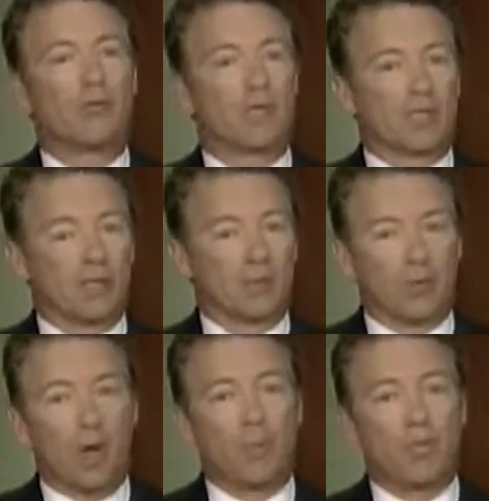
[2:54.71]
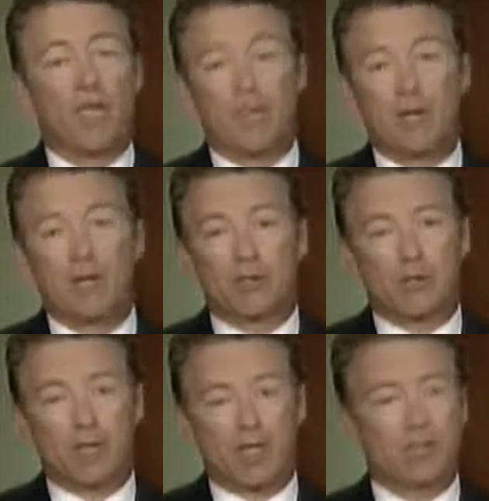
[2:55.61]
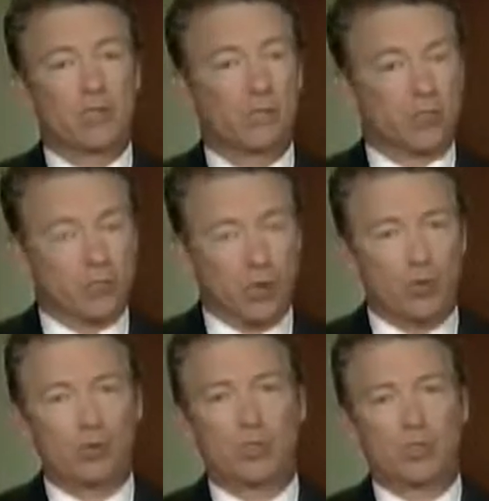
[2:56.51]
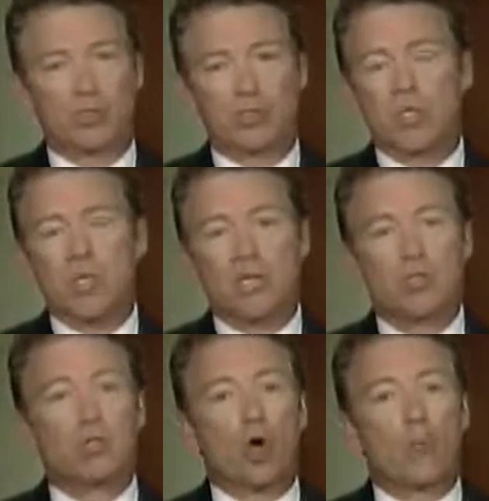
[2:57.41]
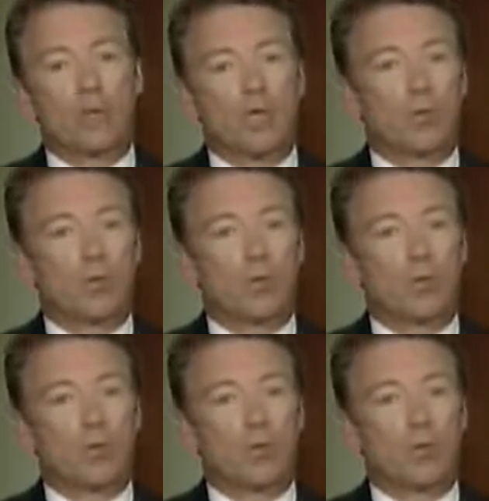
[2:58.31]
that Governor Romney came out in the debates and was opposed to this SOPA,